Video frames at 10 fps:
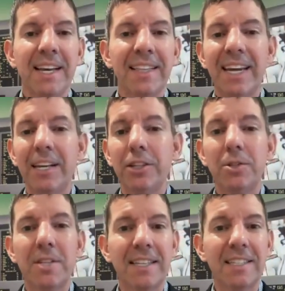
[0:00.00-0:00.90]
They get a
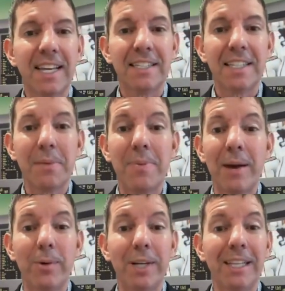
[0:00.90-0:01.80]
Utah State team
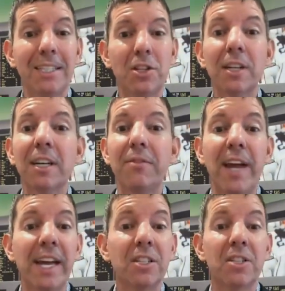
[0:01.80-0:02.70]
that really took
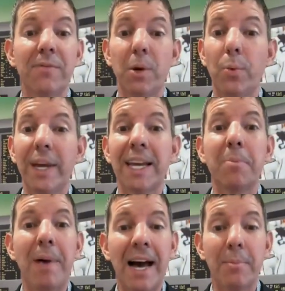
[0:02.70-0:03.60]
advantage of the
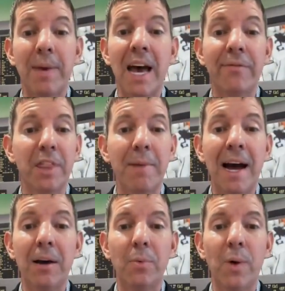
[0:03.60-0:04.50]
weak bottom half of the
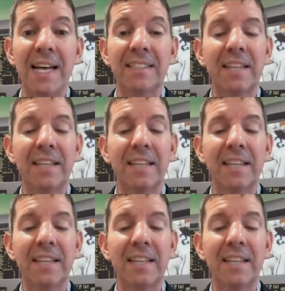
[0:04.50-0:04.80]
Mountain West,